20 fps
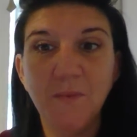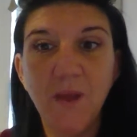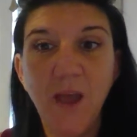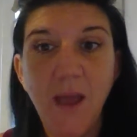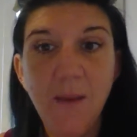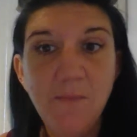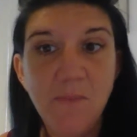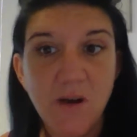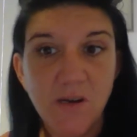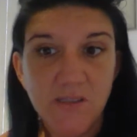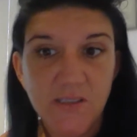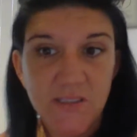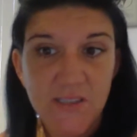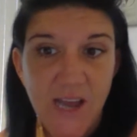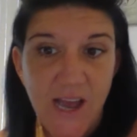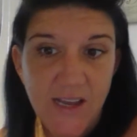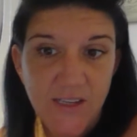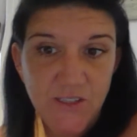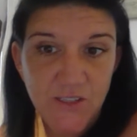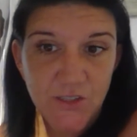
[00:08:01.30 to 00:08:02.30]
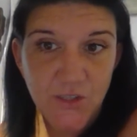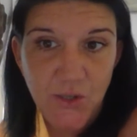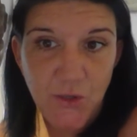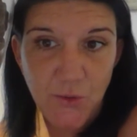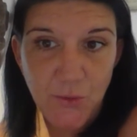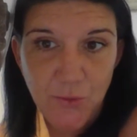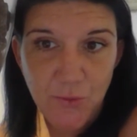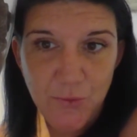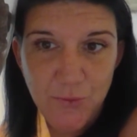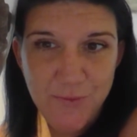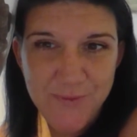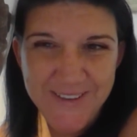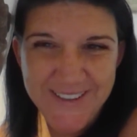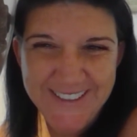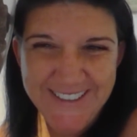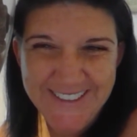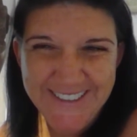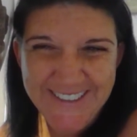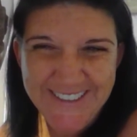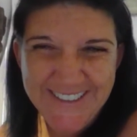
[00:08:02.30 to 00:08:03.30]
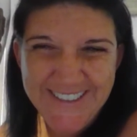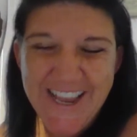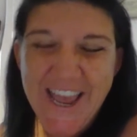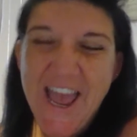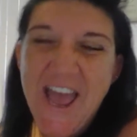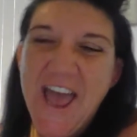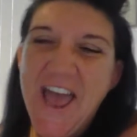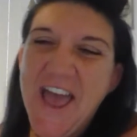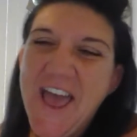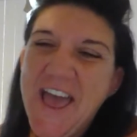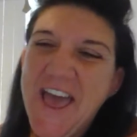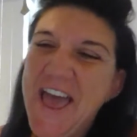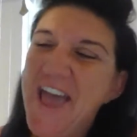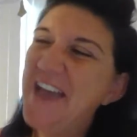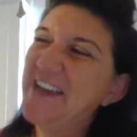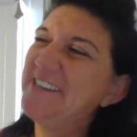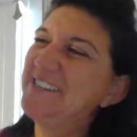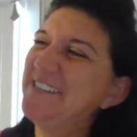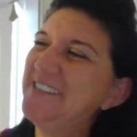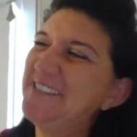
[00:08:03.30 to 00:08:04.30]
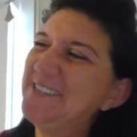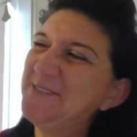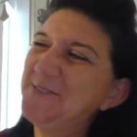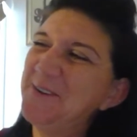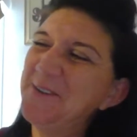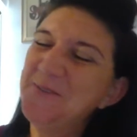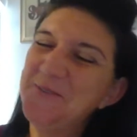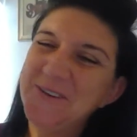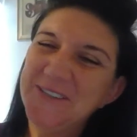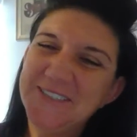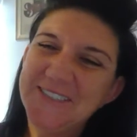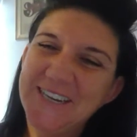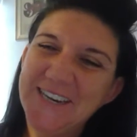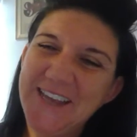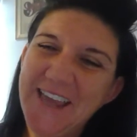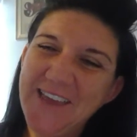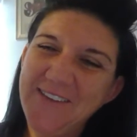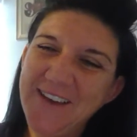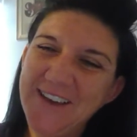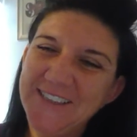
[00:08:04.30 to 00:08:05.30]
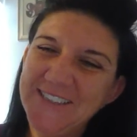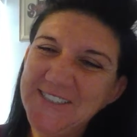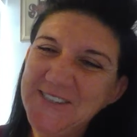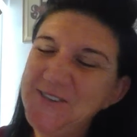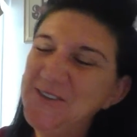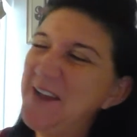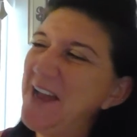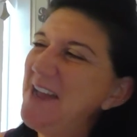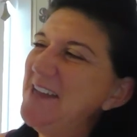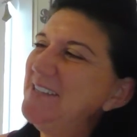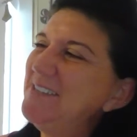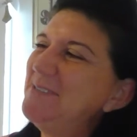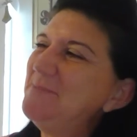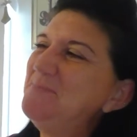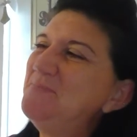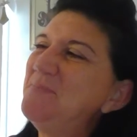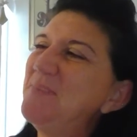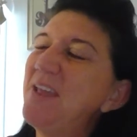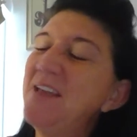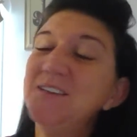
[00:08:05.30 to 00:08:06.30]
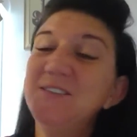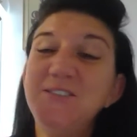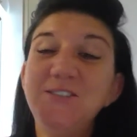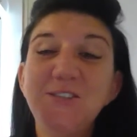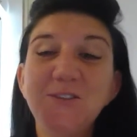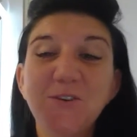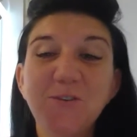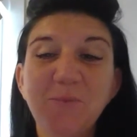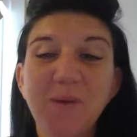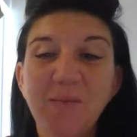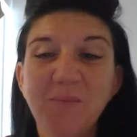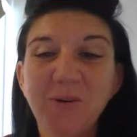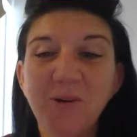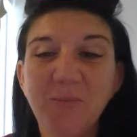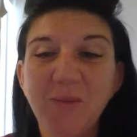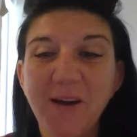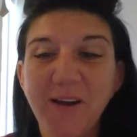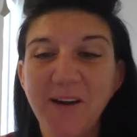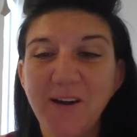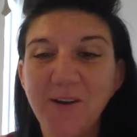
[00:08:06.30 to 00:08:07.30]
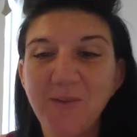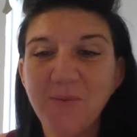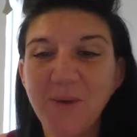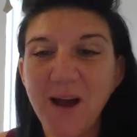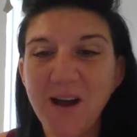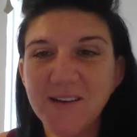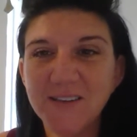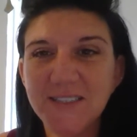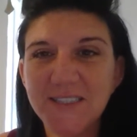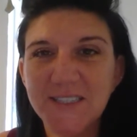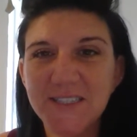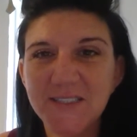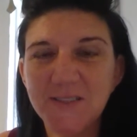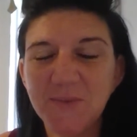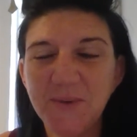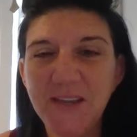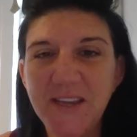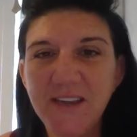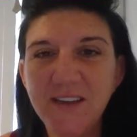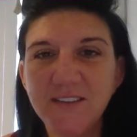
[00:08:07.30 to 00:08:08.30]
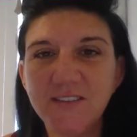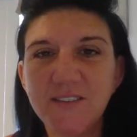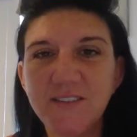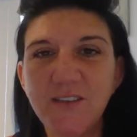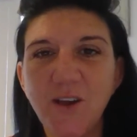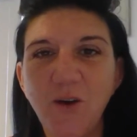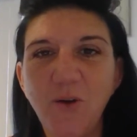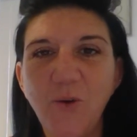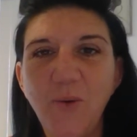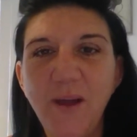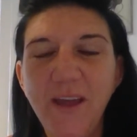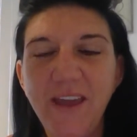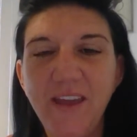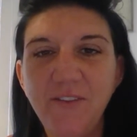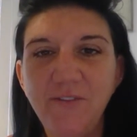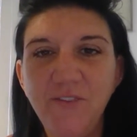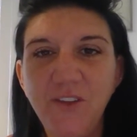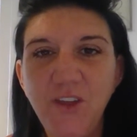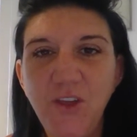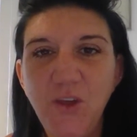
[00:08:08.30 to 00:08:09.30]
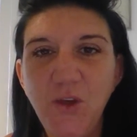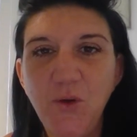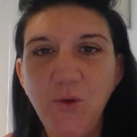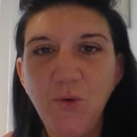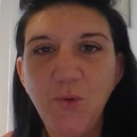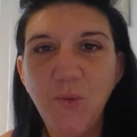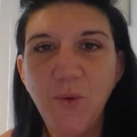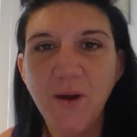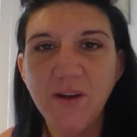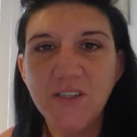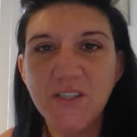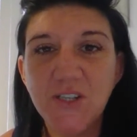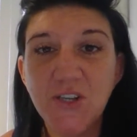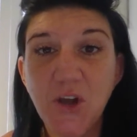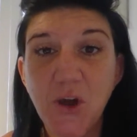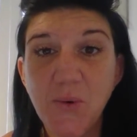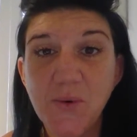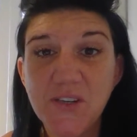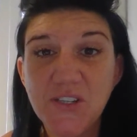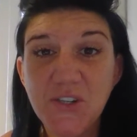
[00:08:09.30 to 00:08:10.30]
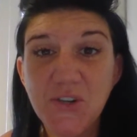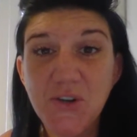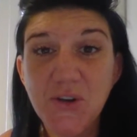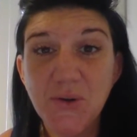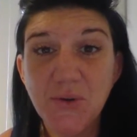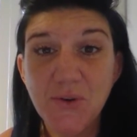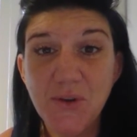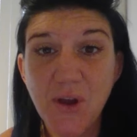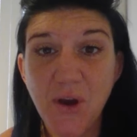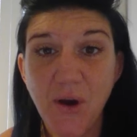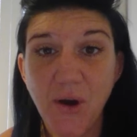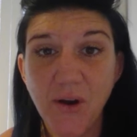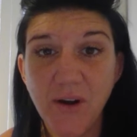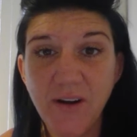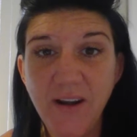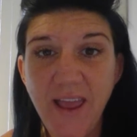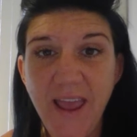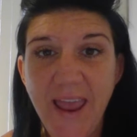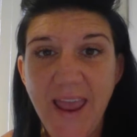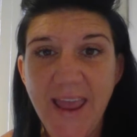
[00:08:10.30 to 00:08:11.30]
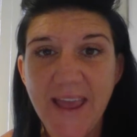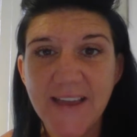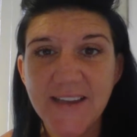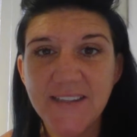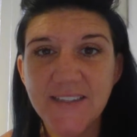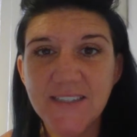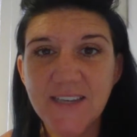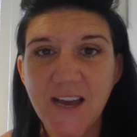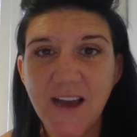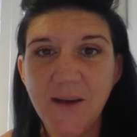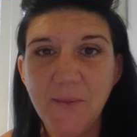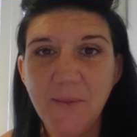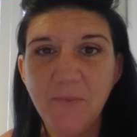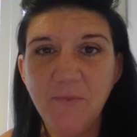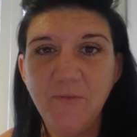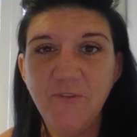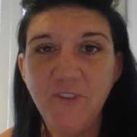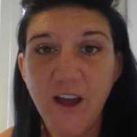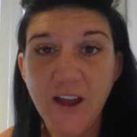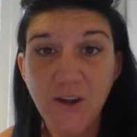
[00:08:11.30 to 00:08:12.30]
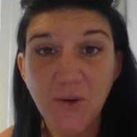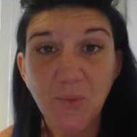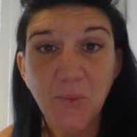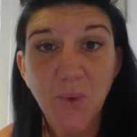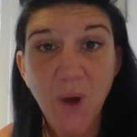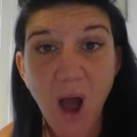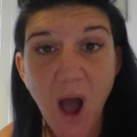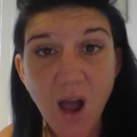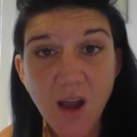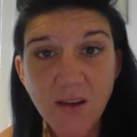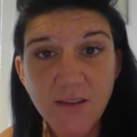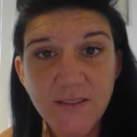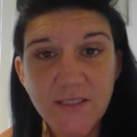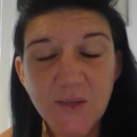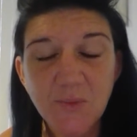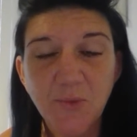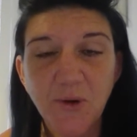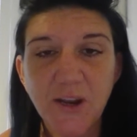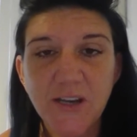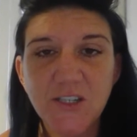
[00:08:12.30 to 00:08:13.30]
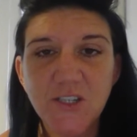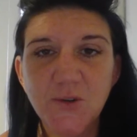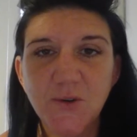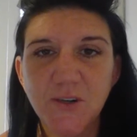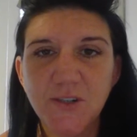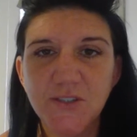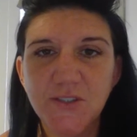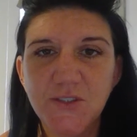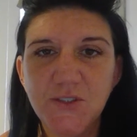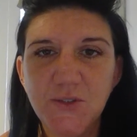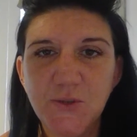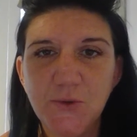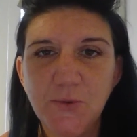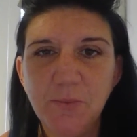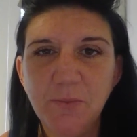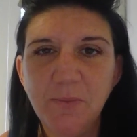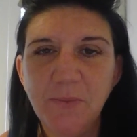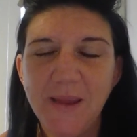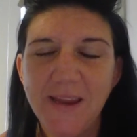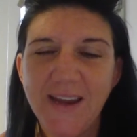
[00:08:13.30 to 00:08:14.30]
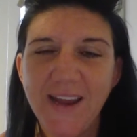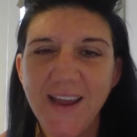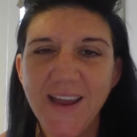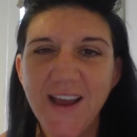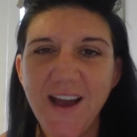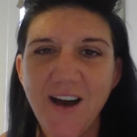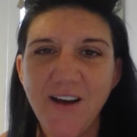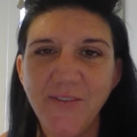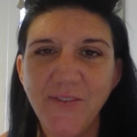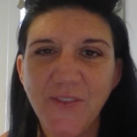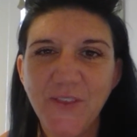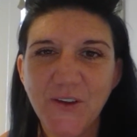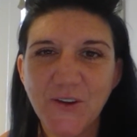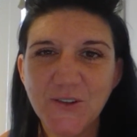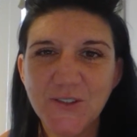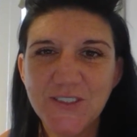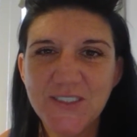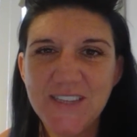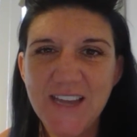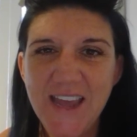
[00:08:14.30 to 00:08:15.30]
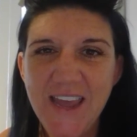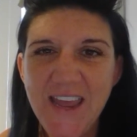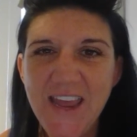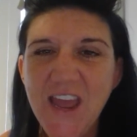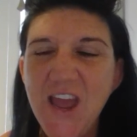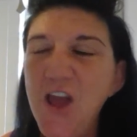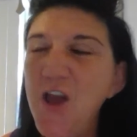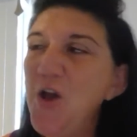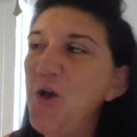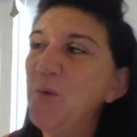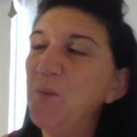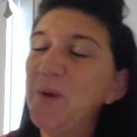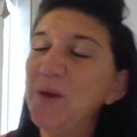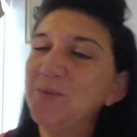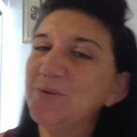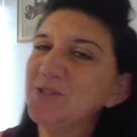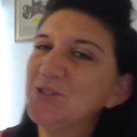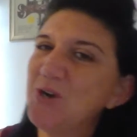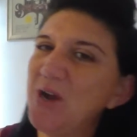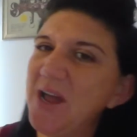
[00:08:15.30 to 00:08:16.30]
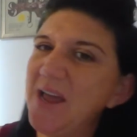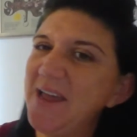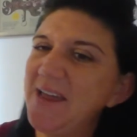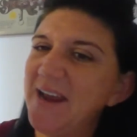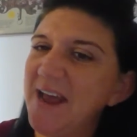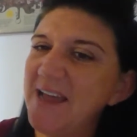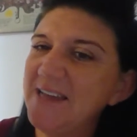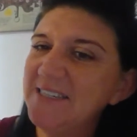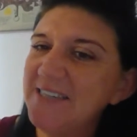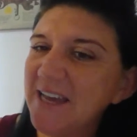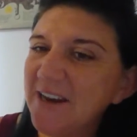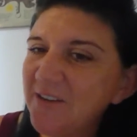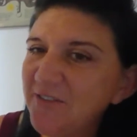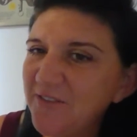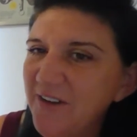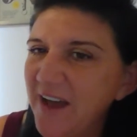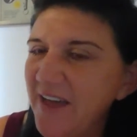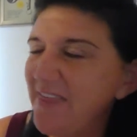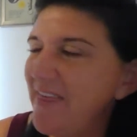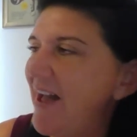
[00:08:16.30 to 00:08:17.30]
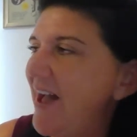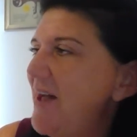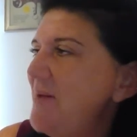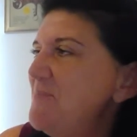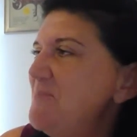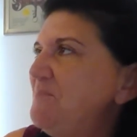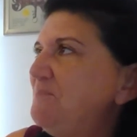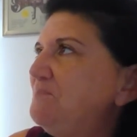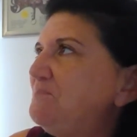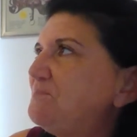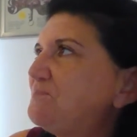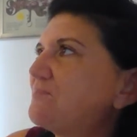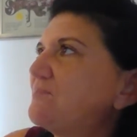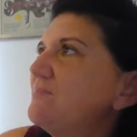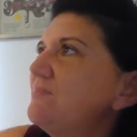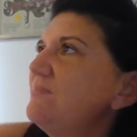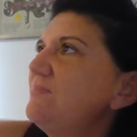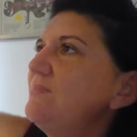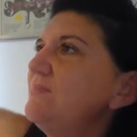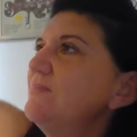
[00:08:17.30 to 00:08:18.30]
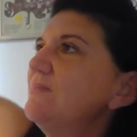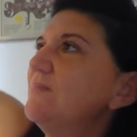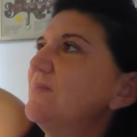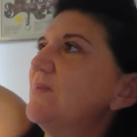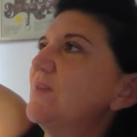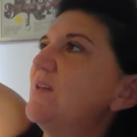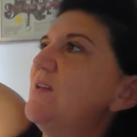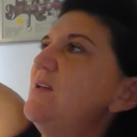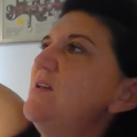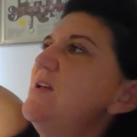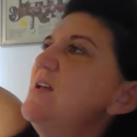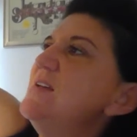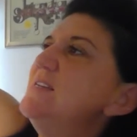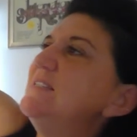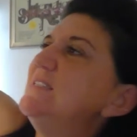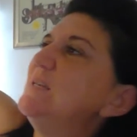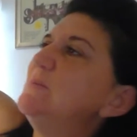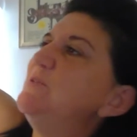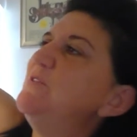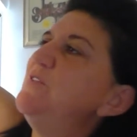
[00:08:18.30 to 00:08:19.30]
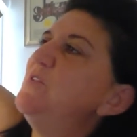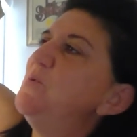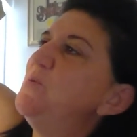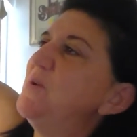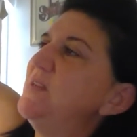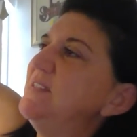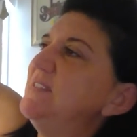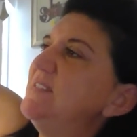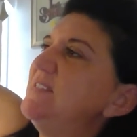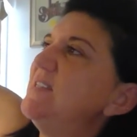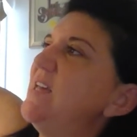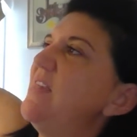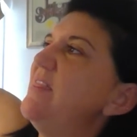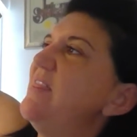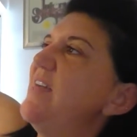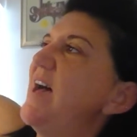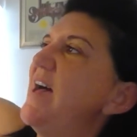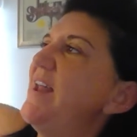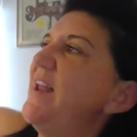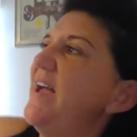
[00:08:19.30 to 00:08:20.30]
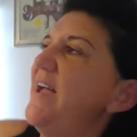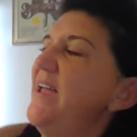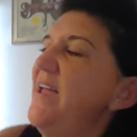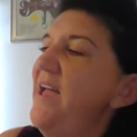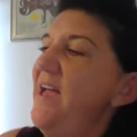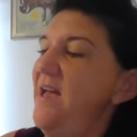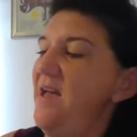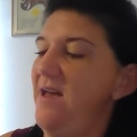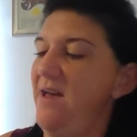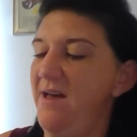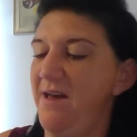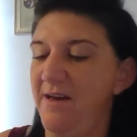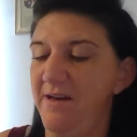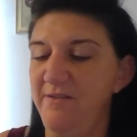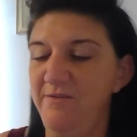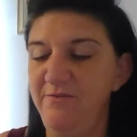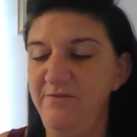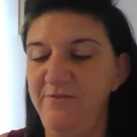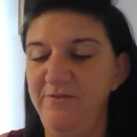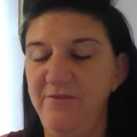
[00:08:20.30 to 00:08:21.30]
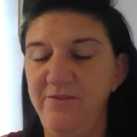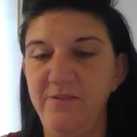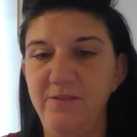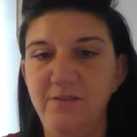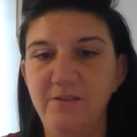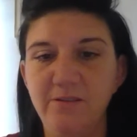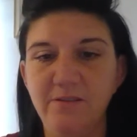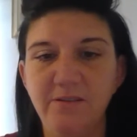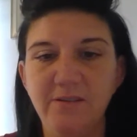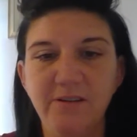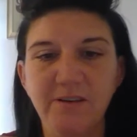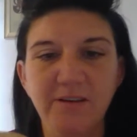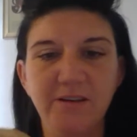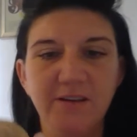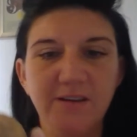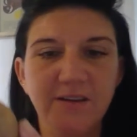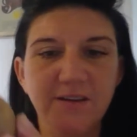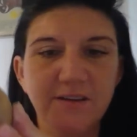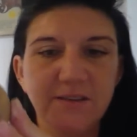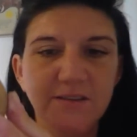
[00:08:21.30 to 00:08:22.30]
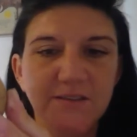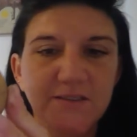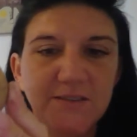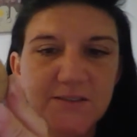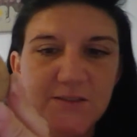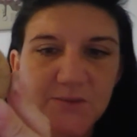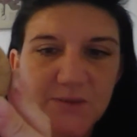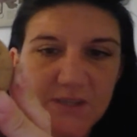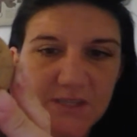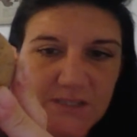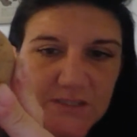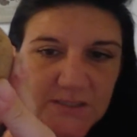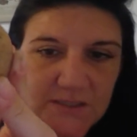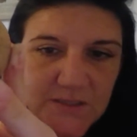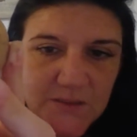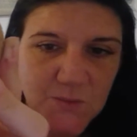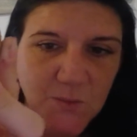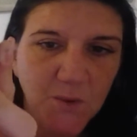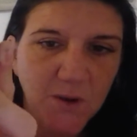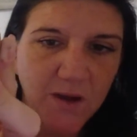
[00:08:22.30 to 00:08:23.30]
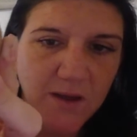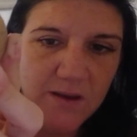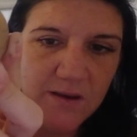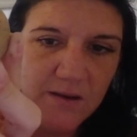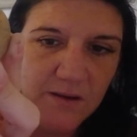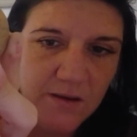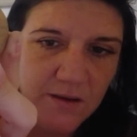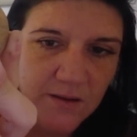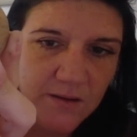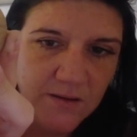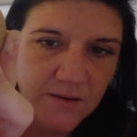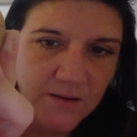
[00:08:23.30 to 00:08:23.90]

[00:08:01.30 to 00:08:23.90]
I must ask you, actually that's one of the ones that I gave out to you guys, to remember about our rocks this week. So if you want to go into your yard and find a rock to bring to our Zoom meeting on Thursday, we will try and identify that. Some of the ones that I have, so this is one.